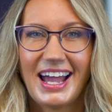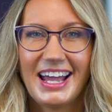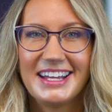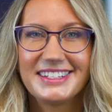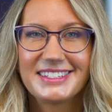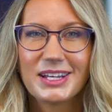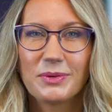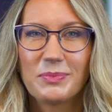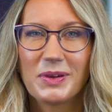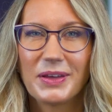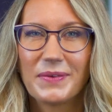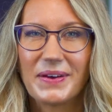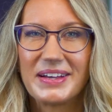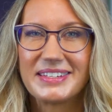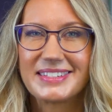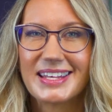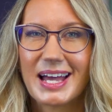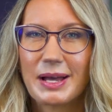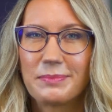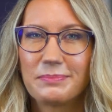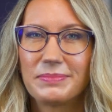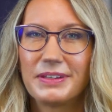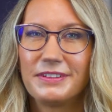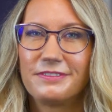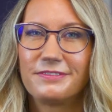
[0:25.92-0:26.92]
A W S
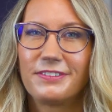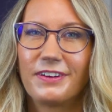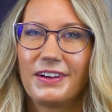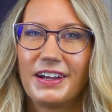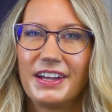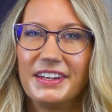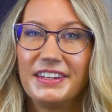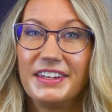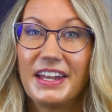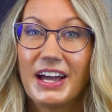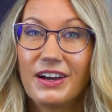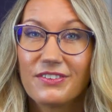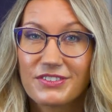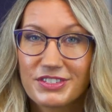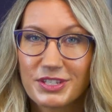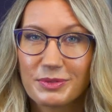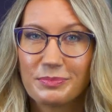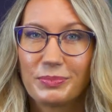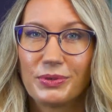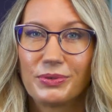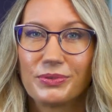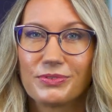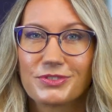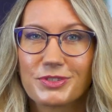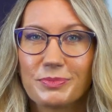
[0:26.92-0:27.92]
Amplify now
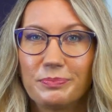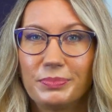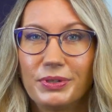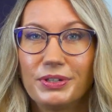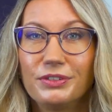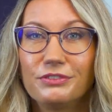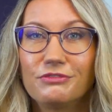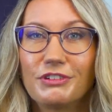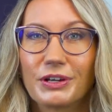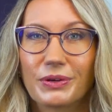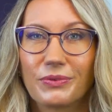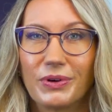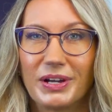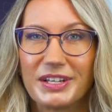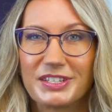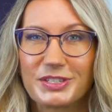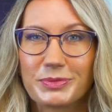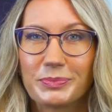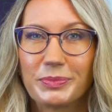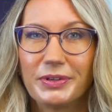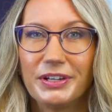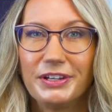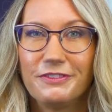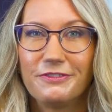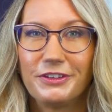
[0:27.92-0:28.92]
supports pull
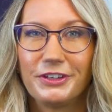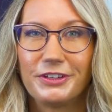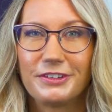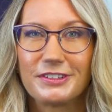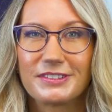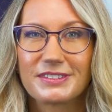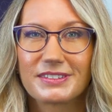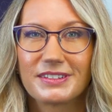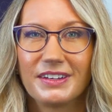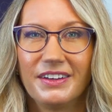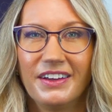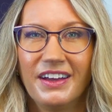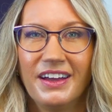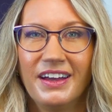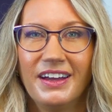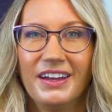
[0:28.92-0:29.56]
request previews.